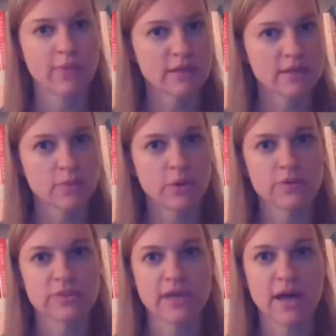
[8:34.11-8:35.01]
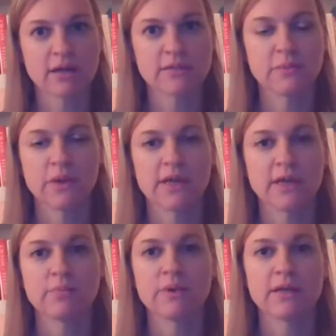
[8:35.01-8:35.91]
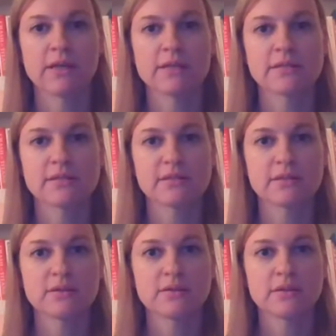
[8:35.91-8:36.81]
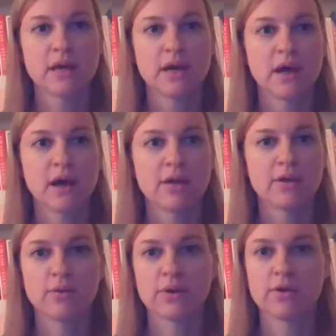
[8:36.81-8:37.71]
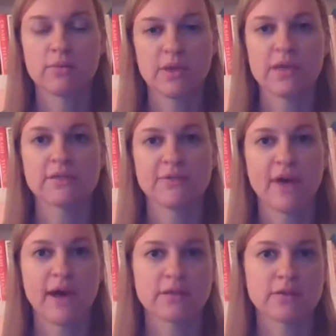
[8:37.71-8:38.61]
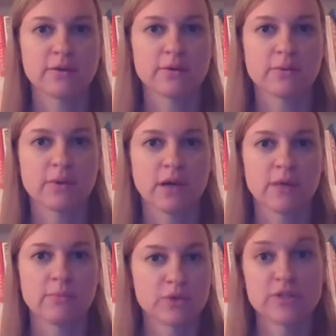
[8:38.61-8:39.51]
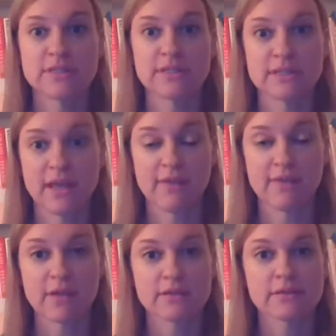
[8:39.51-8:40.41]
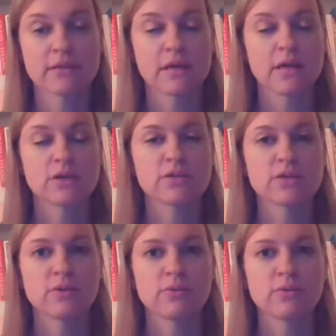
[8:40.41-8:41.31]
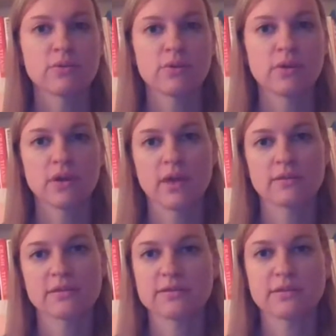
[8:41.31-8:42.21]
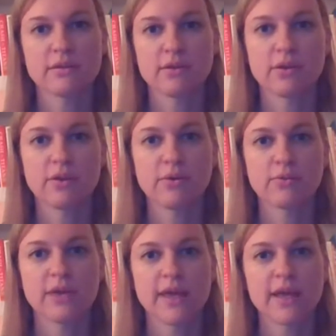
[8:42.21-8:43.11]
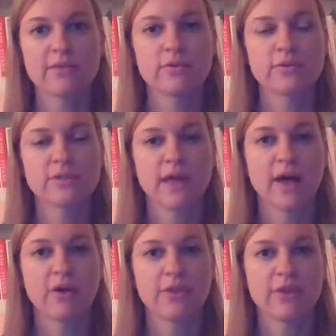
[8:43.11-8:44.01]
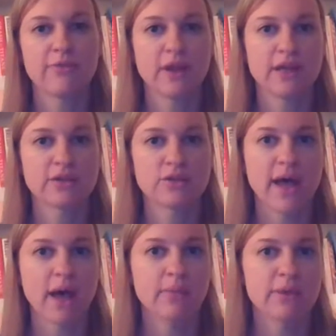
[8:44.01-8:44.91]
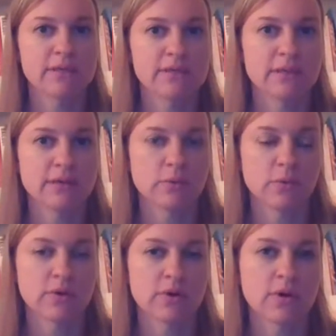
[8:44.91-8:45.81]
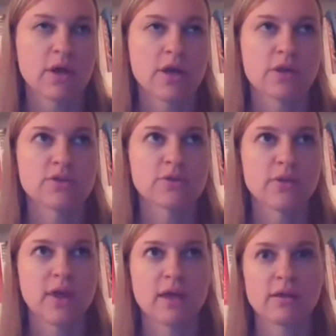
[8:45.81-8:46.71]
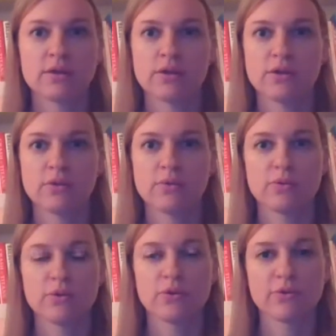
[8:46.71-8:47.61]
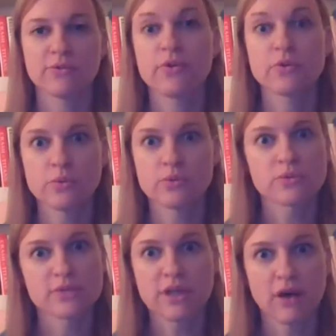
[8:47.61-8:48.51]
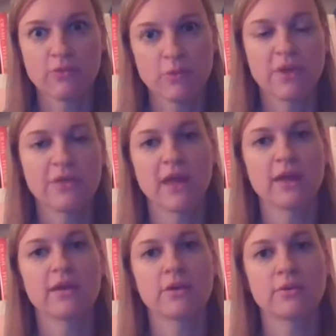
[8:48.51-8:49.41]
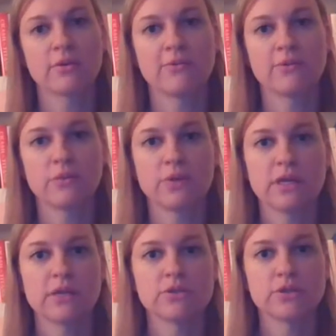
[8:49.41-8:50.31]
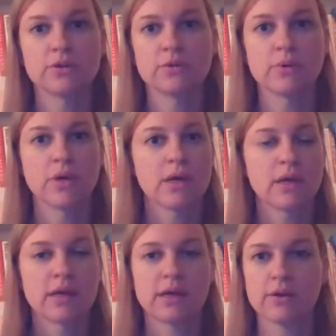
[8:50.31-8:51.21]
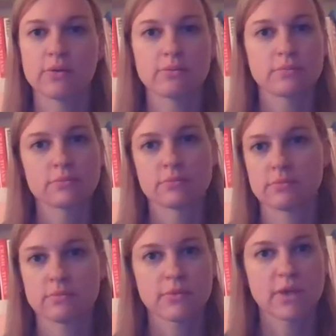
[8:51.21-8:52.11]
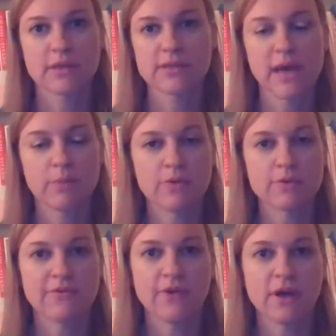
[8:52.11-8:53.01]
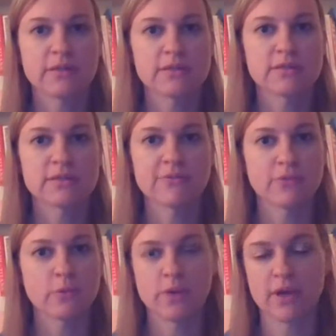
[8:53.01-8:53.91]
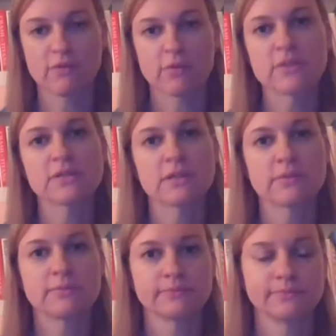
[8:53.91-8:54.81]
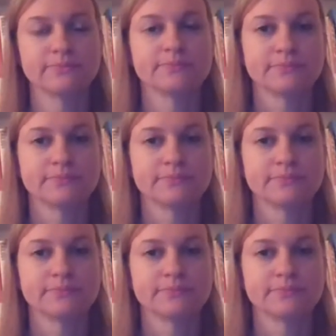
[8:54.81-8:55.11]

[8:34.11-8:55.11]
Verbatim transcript: that's post-tax money, but it's still, you know, it could be a de facto emergency savings. So it's you know getting those healthy financial habits in order so that you know your future self will be thanking you if you need to you know tap those funds for whatever reason